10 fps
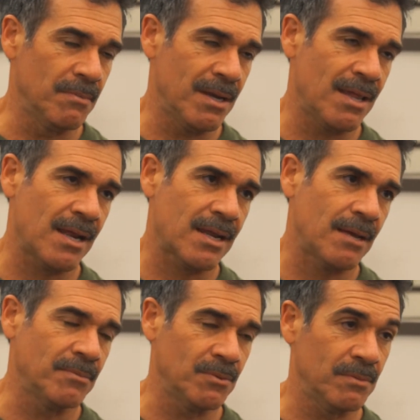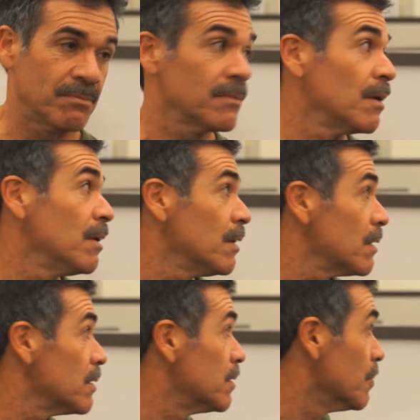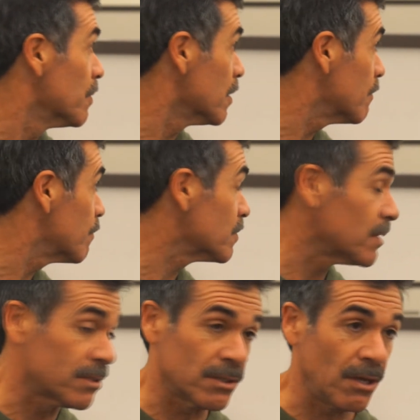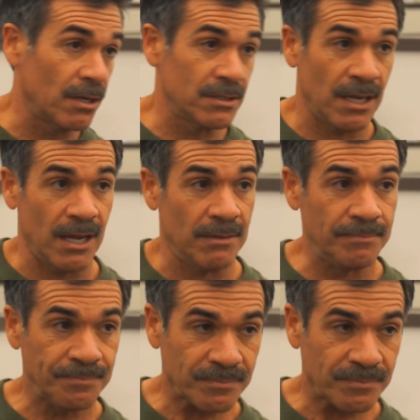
I mean, that comes with doing it for such a long time